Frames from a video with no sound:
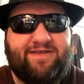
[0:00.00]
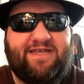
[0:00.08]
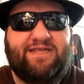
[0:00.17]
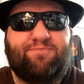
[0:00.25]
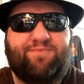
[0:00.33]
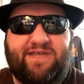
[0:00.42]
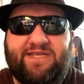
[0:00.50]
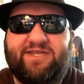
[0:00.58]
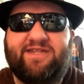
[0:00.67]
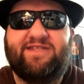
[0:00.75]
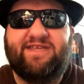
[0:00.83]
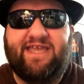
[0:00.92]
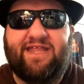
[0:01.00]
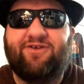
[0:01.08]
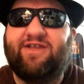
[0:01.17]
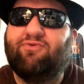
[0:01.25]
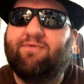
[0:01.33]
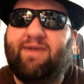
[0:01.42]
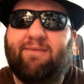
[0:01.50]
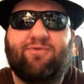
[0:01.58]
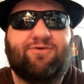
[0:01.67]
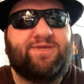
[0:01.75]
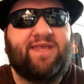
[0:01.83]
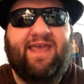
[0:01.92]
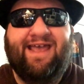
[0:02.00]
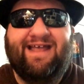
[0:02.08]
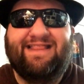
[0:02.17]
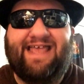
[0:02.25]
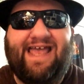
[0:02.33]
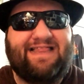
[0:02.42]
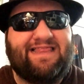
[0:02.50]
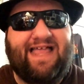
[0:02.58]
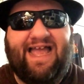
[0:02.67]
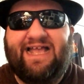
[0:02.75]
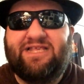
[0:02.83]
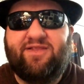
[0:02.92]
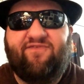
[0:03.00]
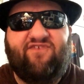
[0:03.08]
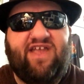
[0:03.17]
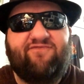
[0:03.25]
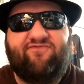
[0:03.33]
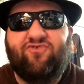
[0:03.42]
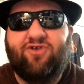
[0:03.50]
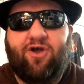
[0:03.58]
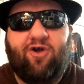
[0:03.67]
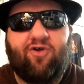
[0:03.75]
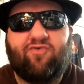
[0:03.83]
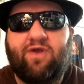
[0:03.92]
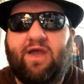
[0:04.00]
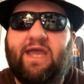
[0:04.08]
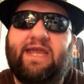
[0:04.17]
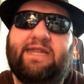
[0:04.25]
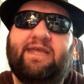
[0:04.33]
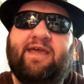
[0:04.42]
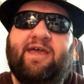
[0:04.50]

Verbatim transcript: He's piecing it together. He remembers that last fateful car ride.